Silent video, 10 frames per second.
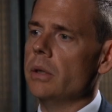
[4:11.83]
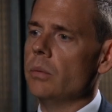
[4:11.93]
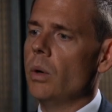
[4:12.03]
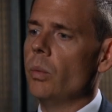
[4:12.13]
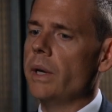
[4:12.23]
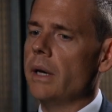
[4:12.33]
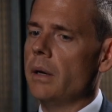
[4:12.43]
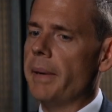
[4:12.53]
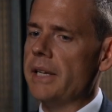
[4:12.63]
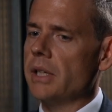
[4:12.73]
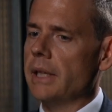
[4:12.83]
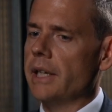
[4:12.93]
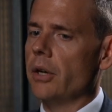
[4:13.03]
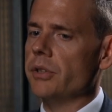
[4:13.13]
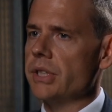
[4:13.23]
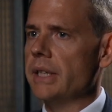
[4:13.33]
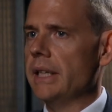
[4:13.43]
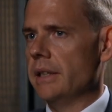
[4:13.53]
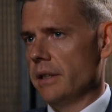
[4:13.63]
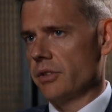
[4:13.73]
what we are basically going to
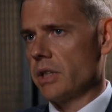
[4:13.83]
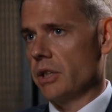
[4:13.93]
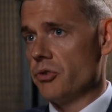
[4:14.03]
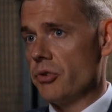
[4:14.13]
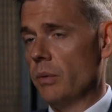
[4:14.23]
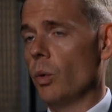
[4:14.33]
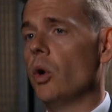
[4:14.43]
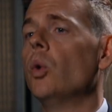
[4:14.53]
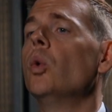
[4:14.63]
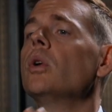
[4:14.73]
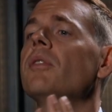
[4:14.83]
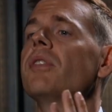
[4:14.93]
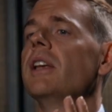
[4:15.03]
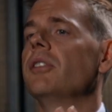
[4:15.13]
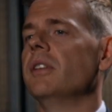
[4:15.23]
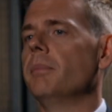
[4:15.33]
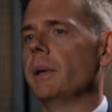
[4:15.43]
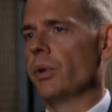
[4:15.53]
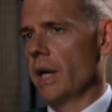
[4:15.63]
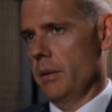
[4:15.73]
need in this country, what all of this is
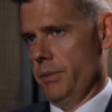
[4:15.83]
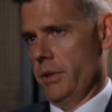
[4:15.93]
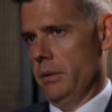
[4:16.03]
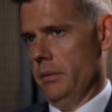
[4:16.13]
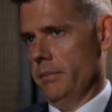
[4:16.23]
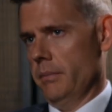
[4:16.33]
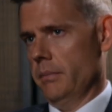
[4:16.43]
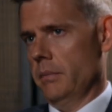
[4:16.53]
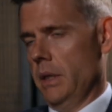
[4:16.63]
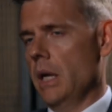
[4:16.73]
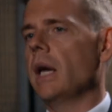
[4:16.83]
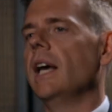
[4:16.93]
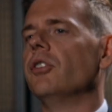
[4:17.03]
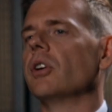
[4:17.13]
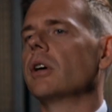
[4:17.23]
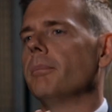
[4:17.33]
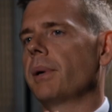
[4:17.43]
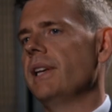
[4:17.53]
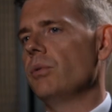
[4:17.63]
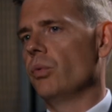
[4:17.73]
building up to, is a
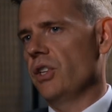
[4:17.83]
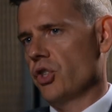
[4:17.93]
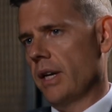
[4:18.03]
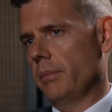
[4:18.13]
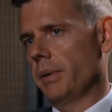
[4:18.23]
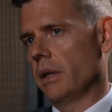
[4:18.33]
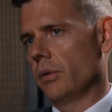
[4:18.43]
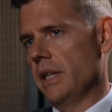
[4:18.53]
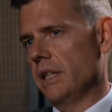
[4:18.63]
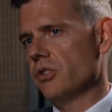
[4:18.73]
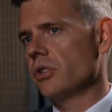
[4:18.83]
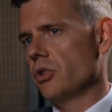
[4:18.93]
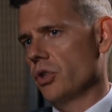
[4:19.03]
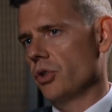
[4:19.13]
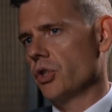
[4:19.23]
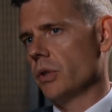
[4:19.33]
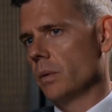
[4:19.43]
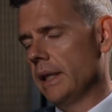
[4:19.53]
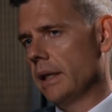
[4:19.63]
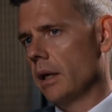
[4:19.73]
complete reshaping of the institutional
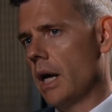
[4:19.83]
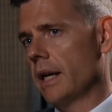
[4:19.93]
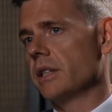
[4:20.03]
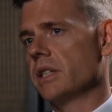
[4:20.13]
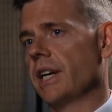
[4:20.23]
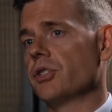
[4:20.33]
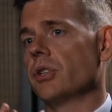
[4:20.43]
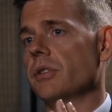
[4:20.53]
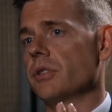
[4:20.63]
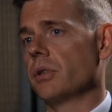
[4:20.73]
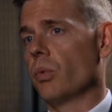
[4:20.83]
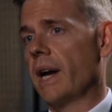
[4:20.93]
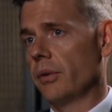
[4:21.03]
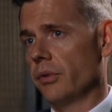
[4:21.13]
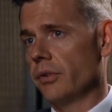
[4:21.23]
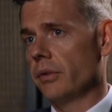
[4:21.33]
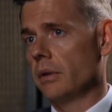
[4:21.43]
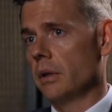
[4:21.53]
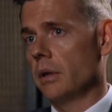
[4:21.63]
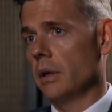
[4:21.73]
legal architecture that surrounds
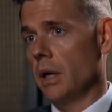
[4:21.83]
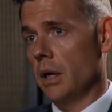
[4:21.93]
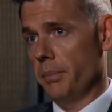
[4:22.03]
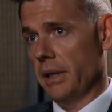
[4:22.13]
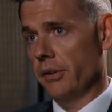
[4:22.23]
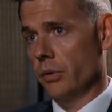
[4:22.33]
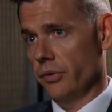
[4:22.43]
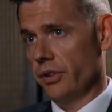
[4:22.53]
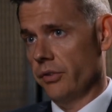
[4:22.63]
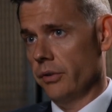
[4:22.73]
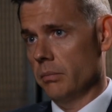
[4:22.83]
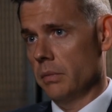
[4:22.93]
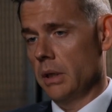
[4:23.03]
our political system.